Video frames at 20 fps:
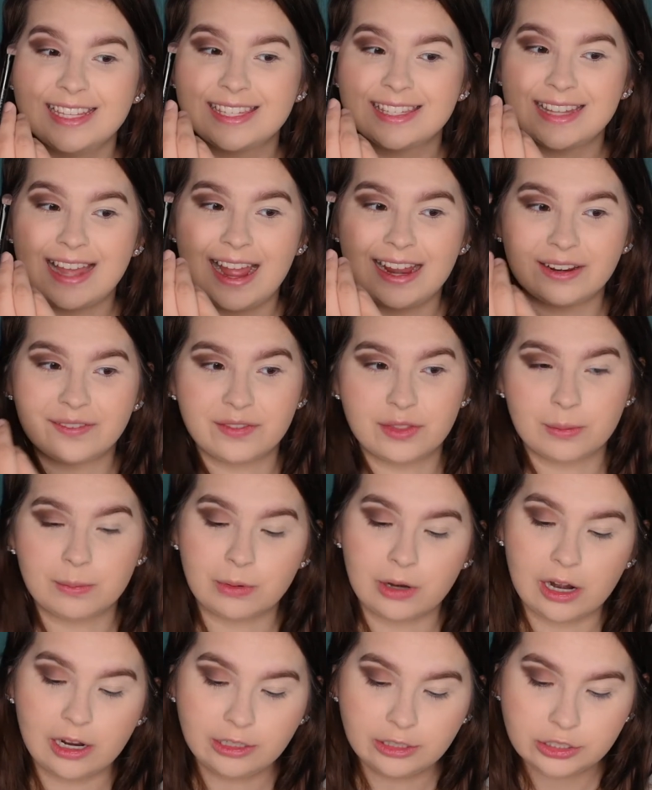side of the
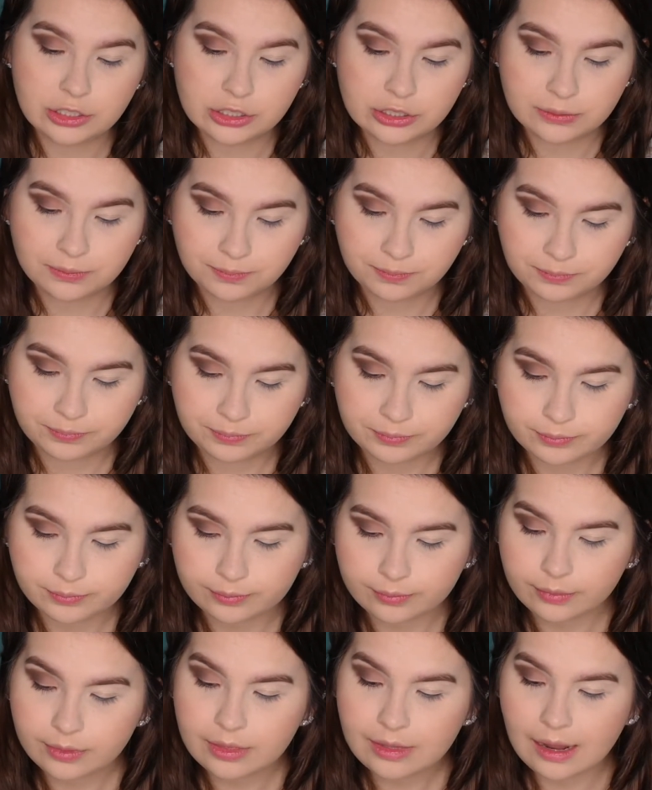brush
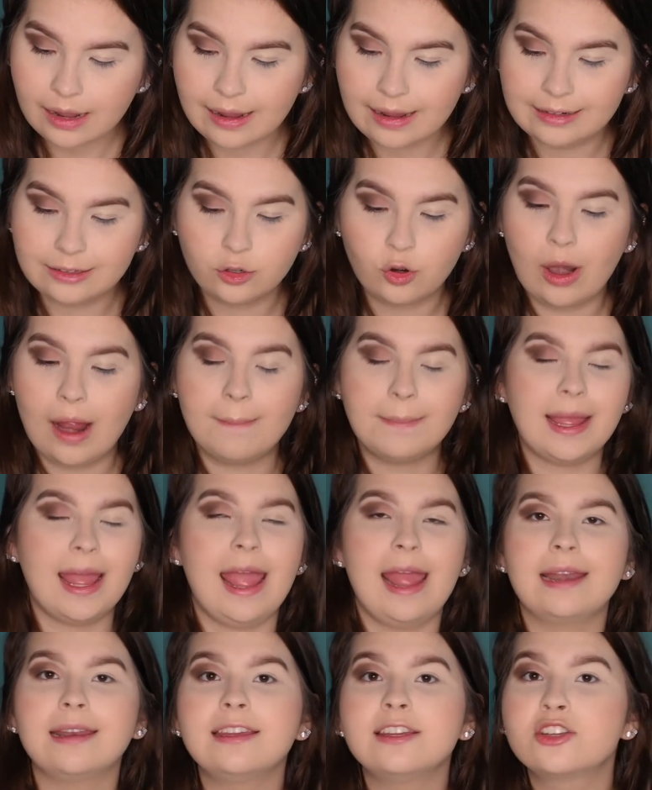and grab
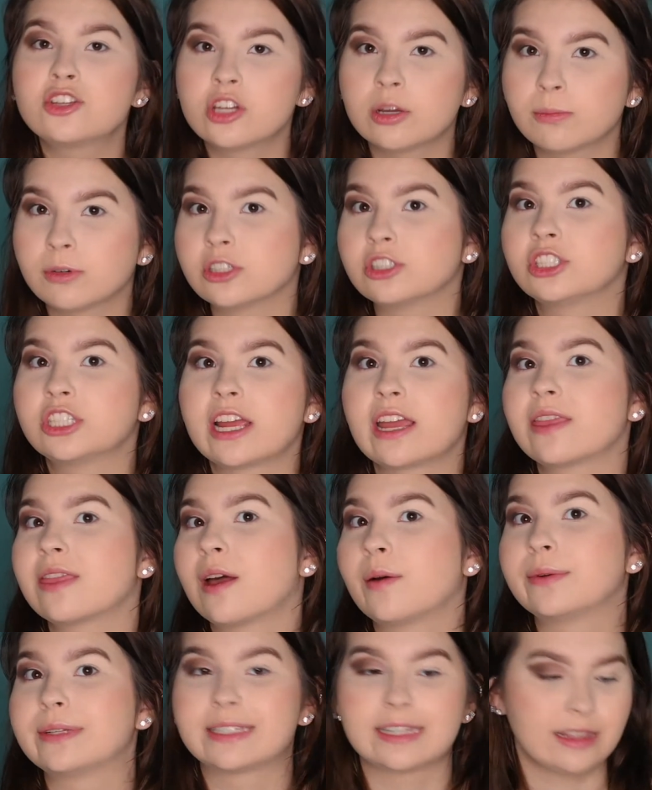any shimmer shade
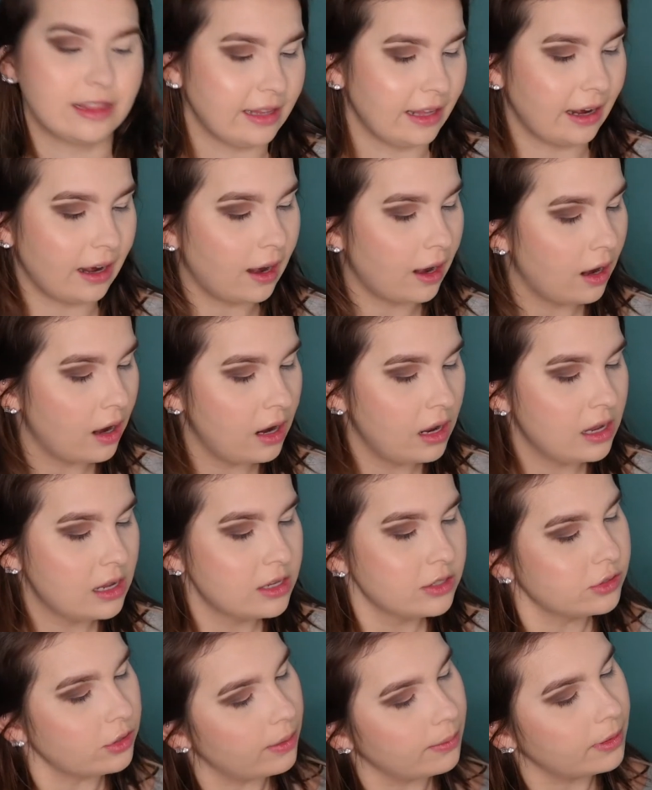that was in there.
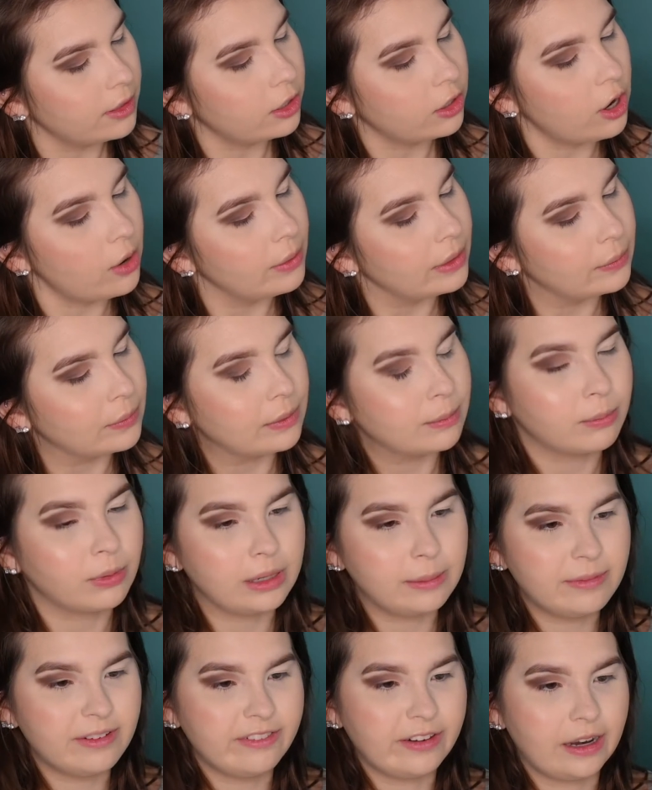So I'm gonna go in with
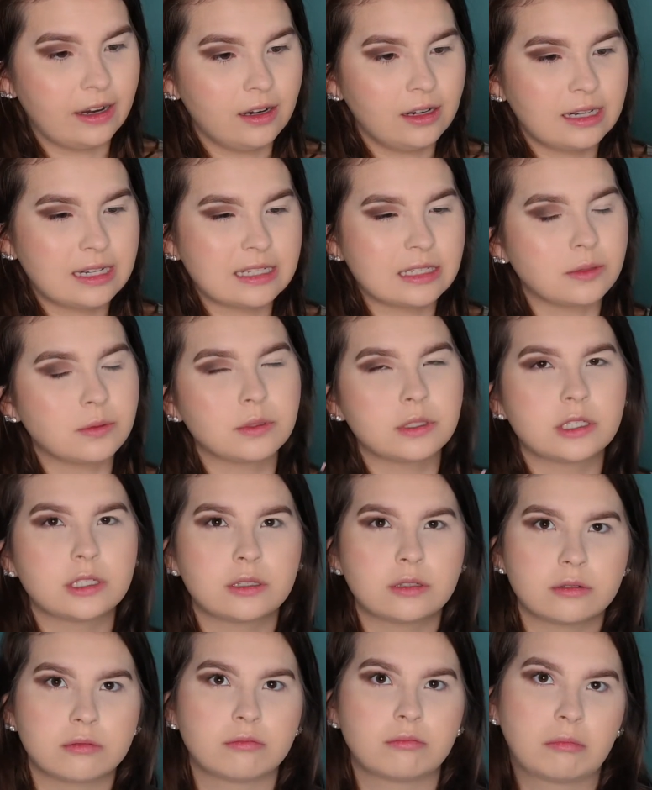Primivera because
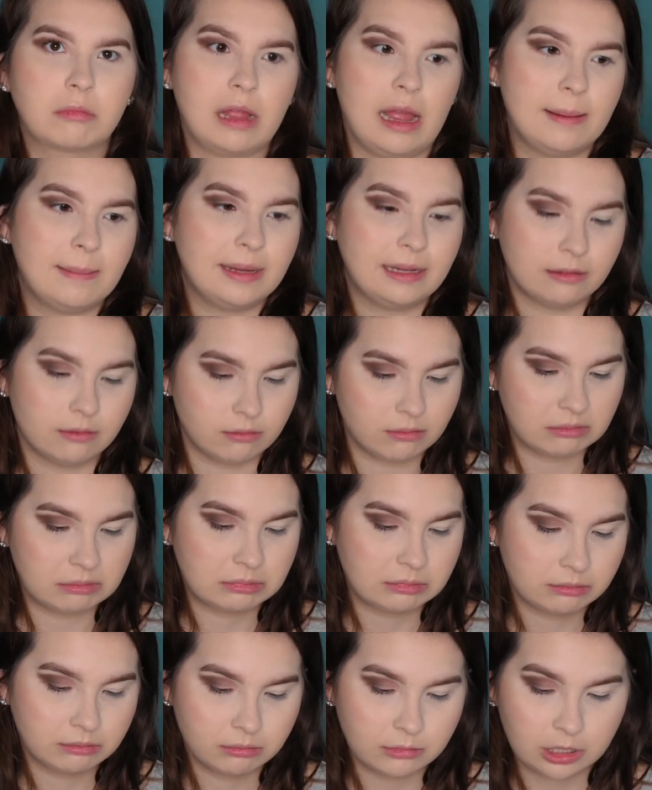it's, I mean,
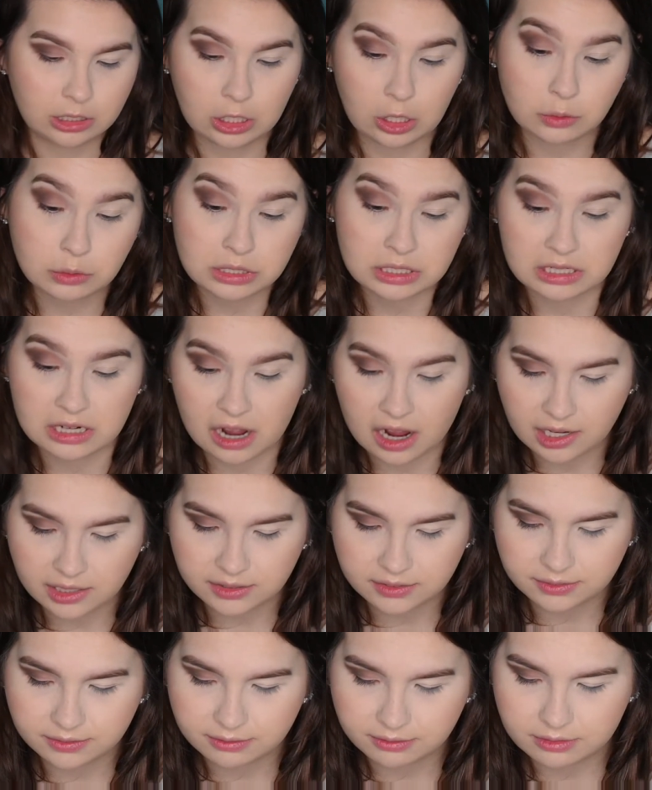close
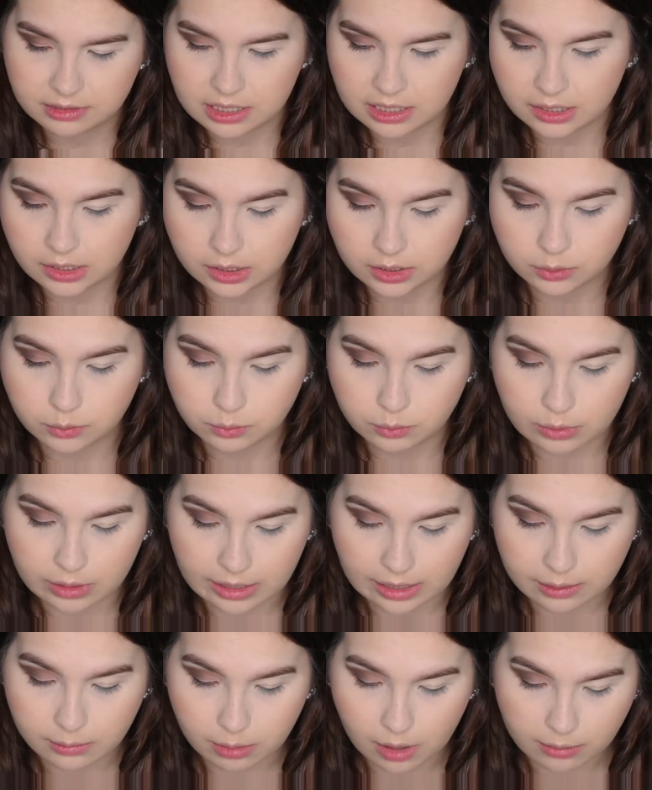enough to what
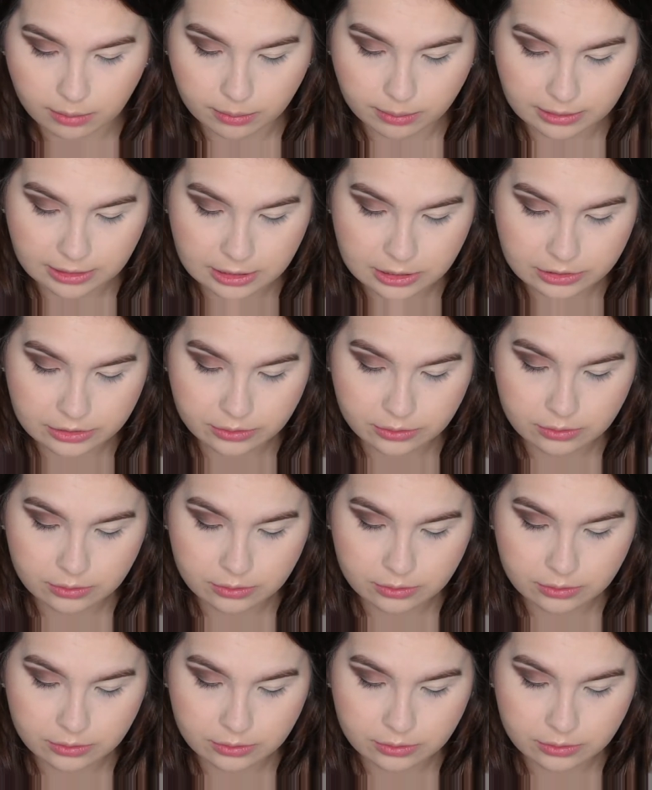I'd probably do.